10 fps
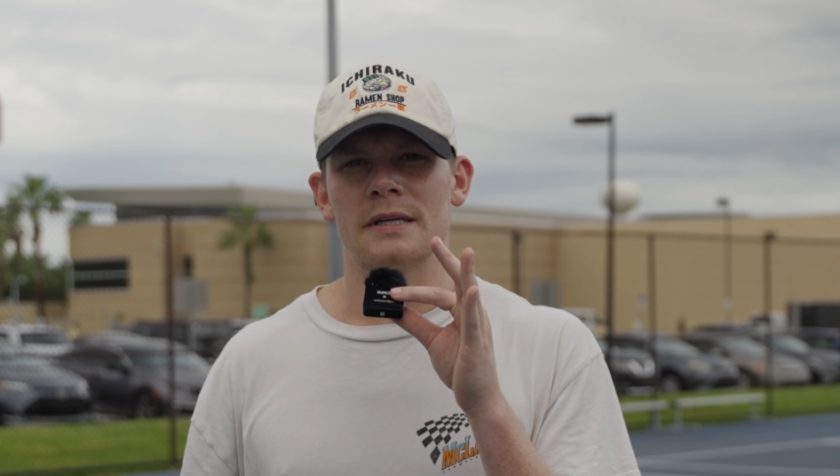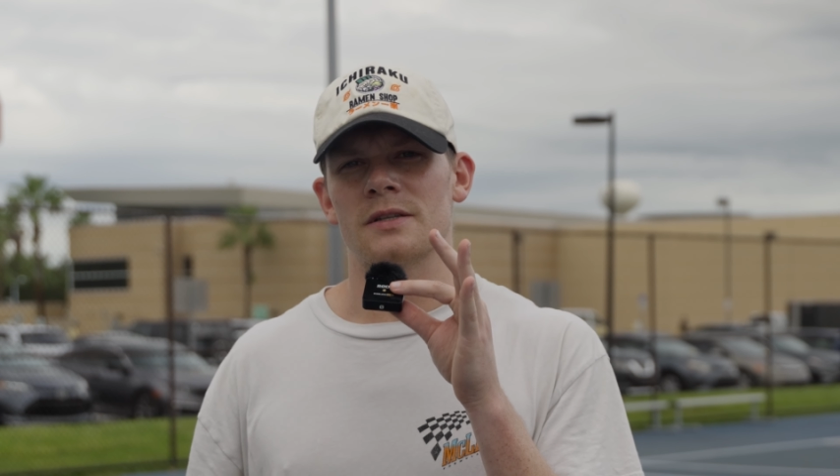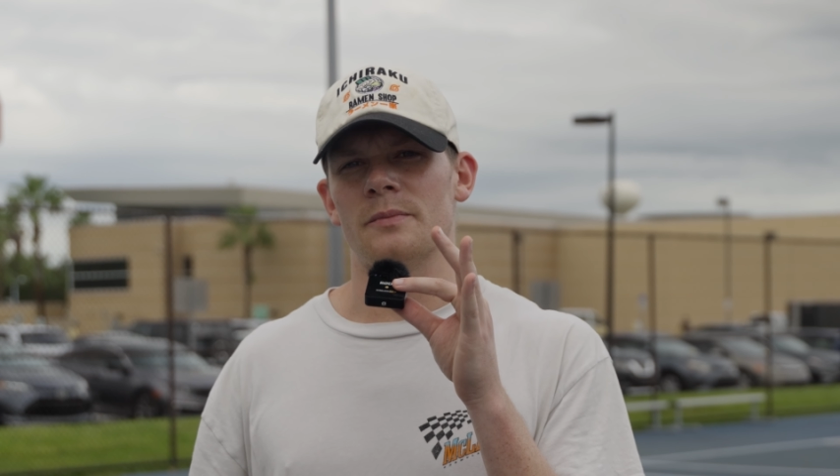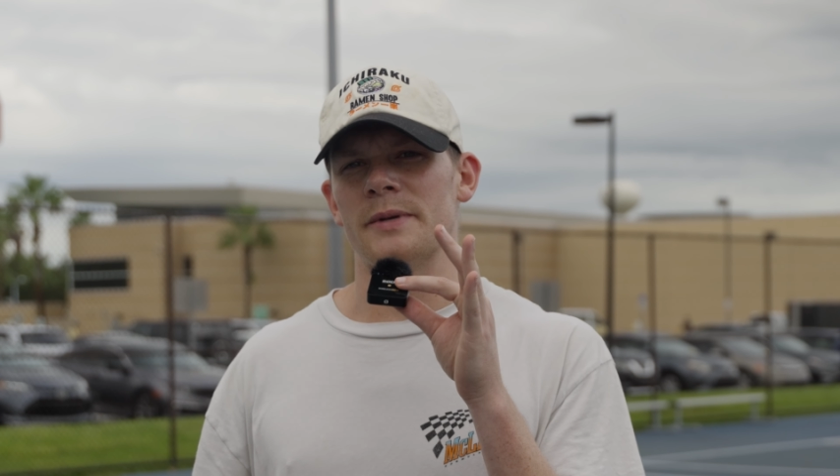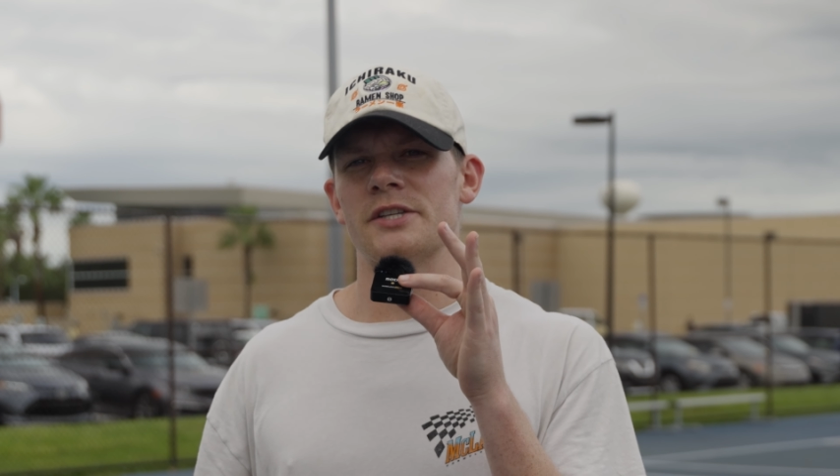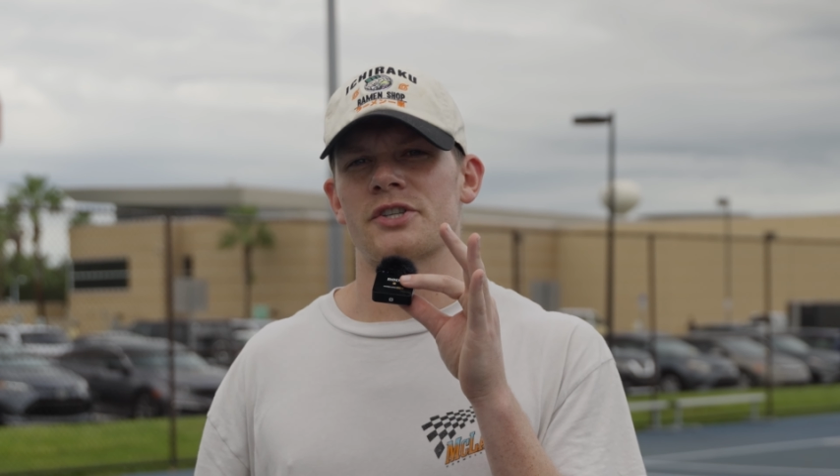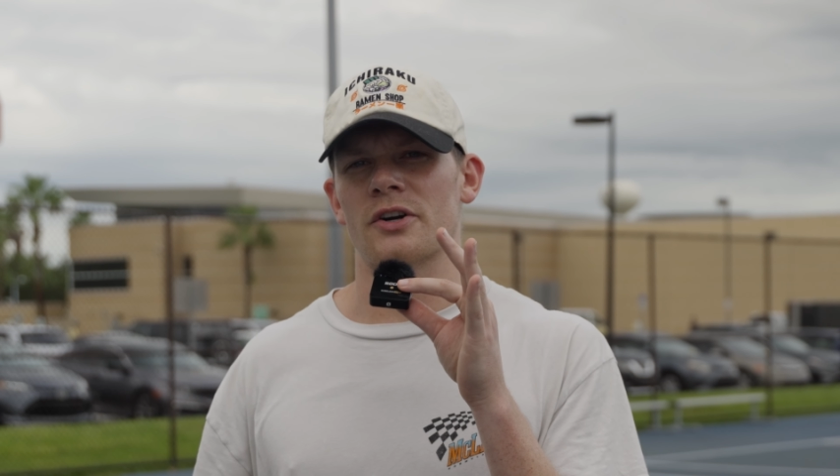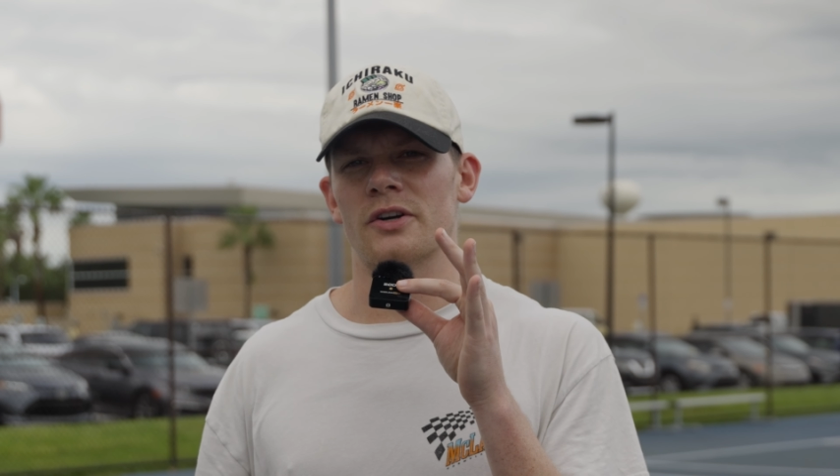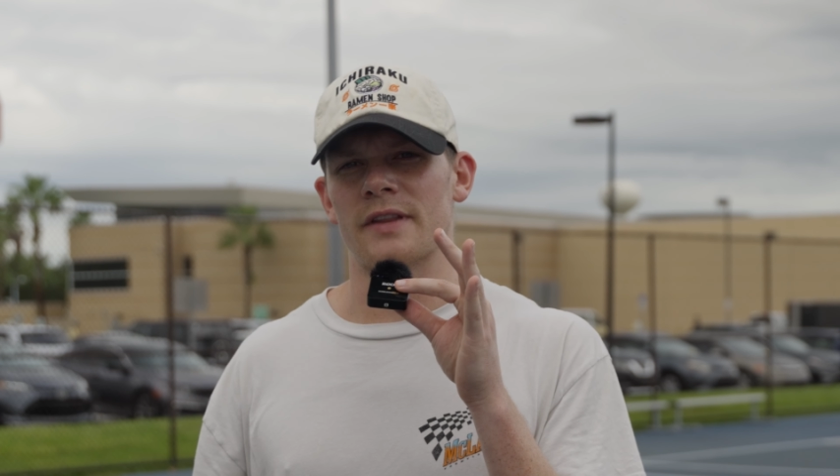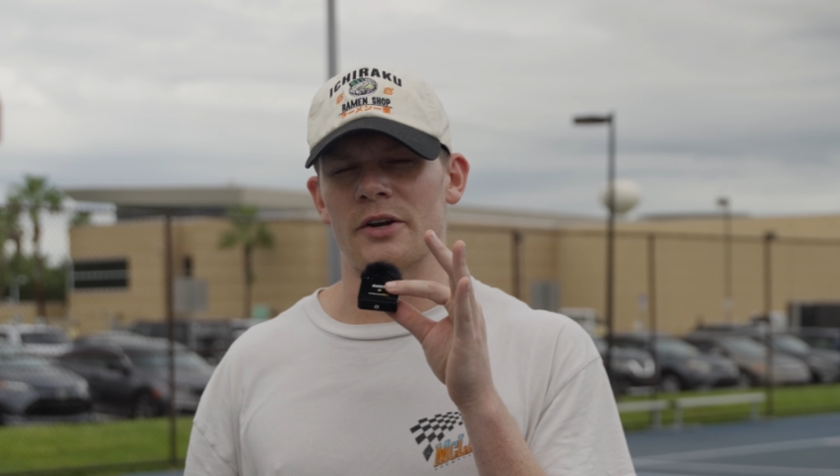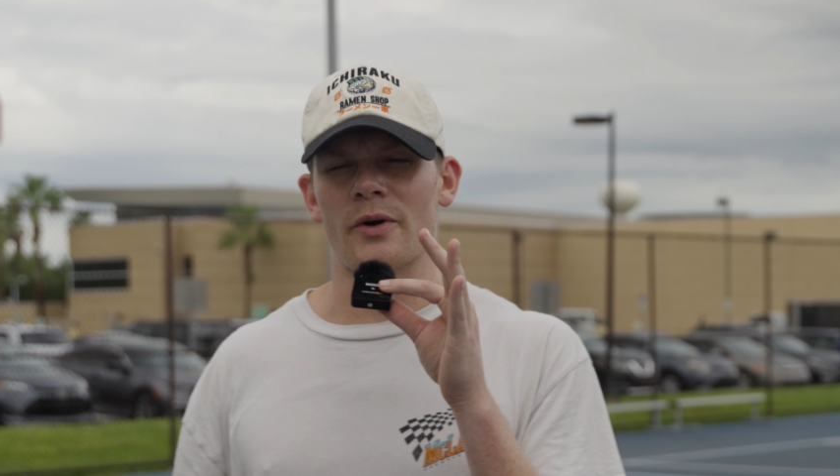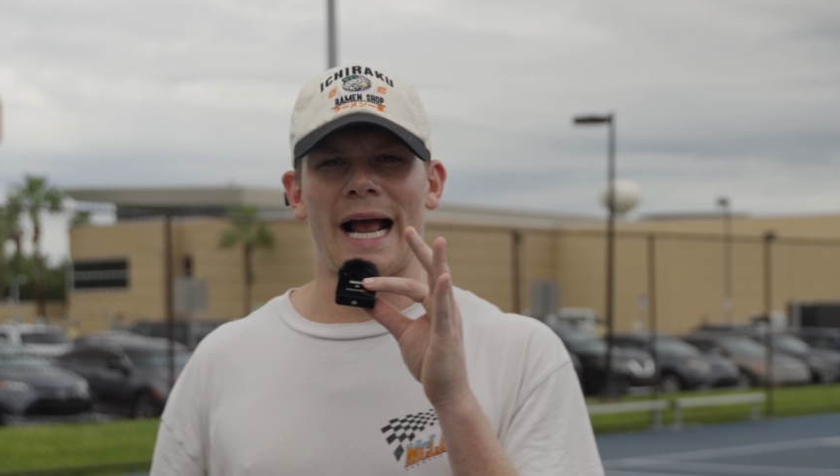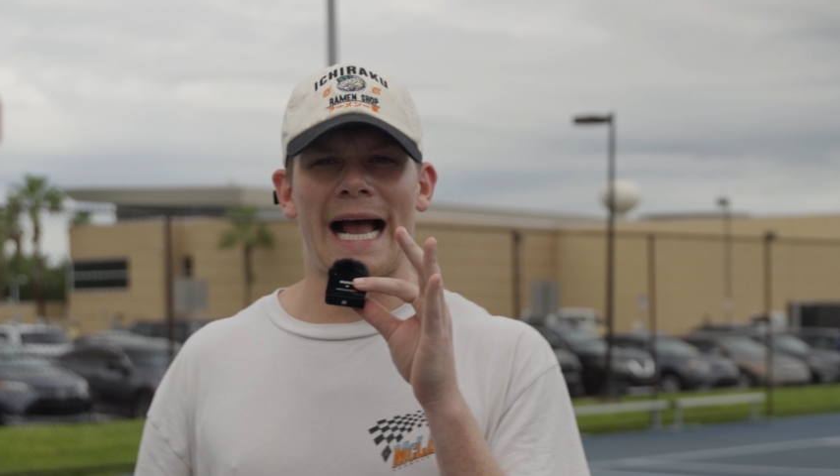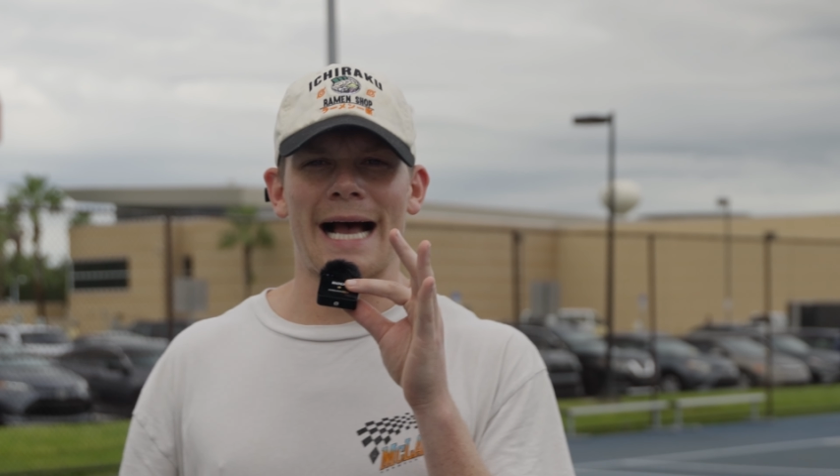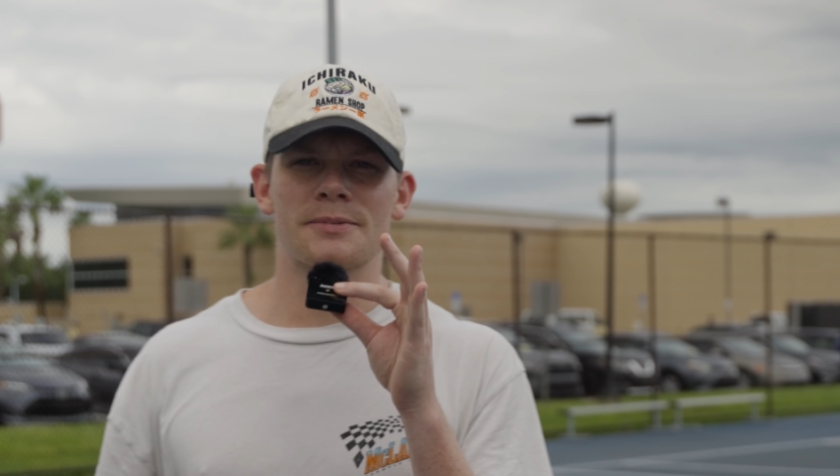to be sure that you're
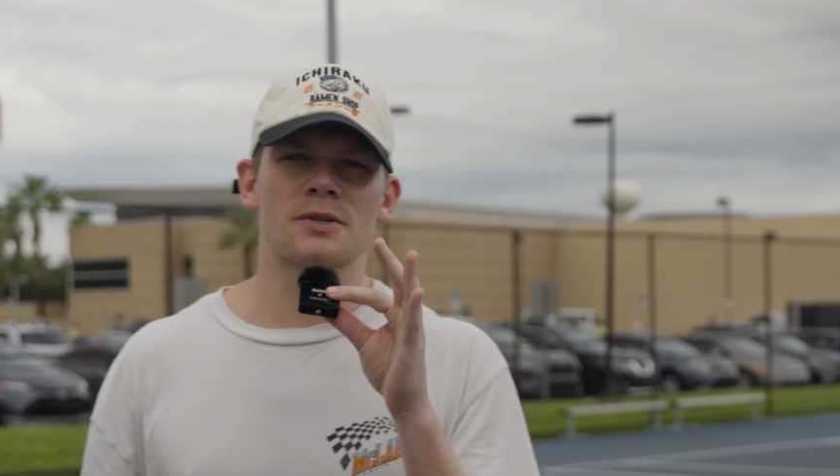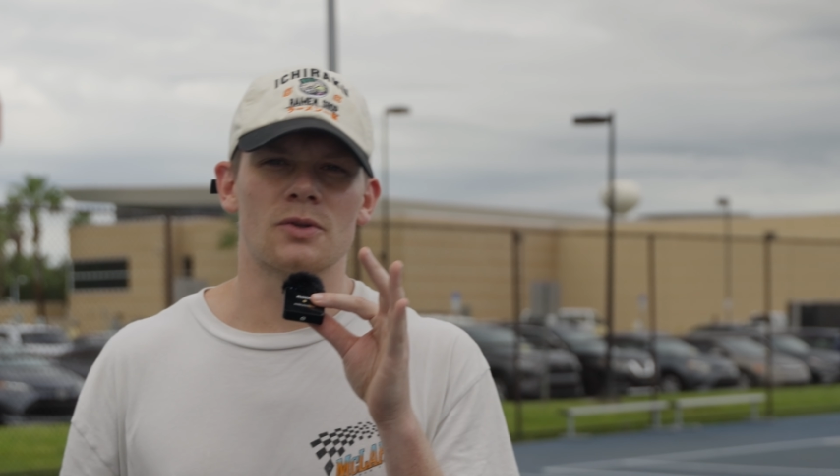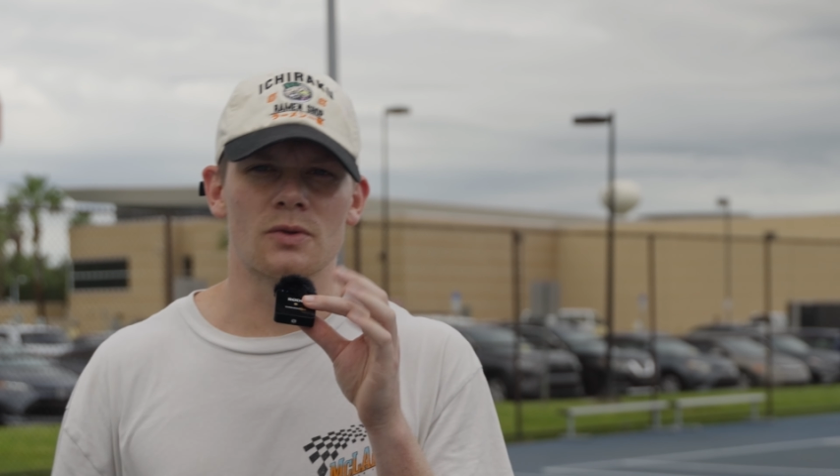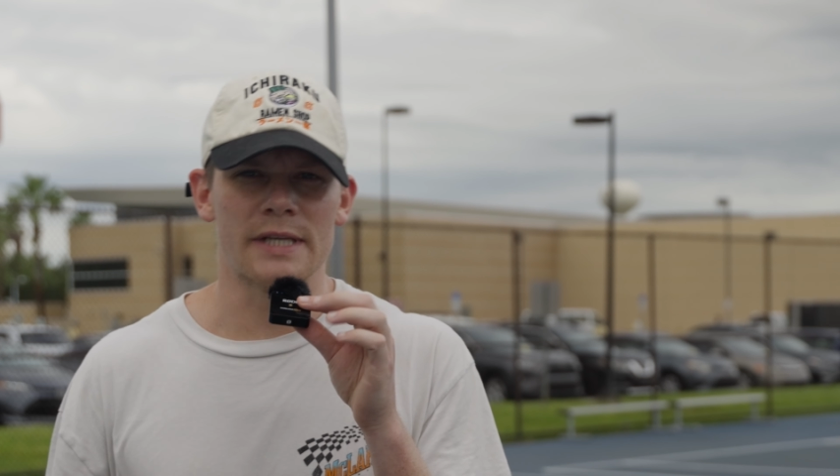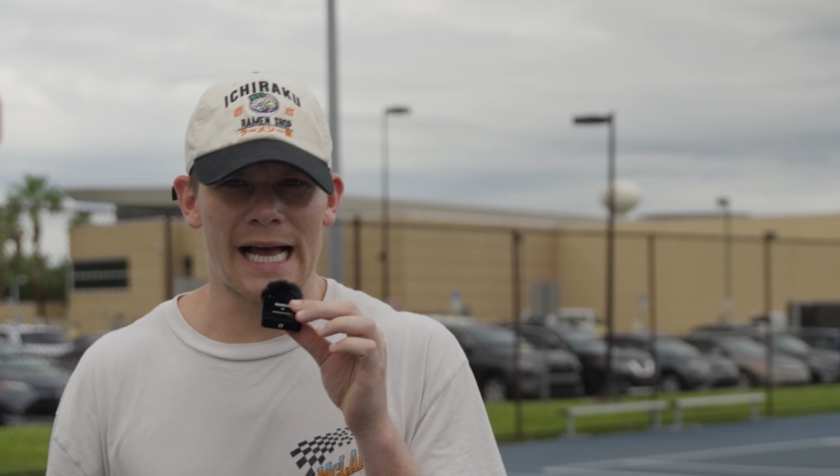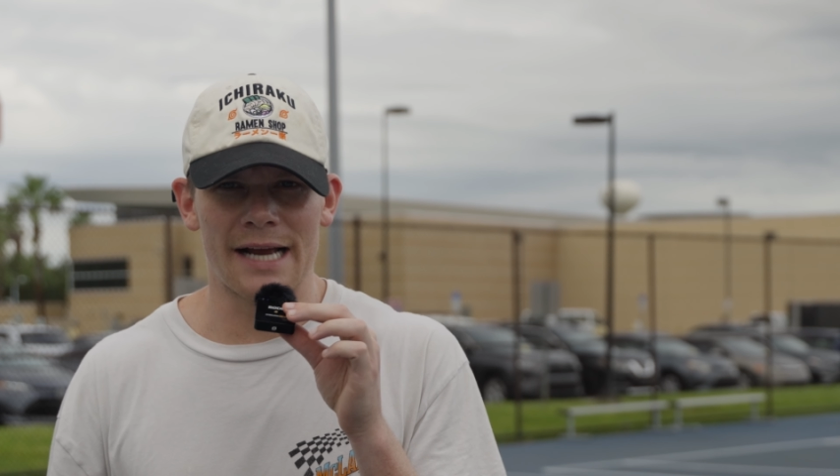absolutely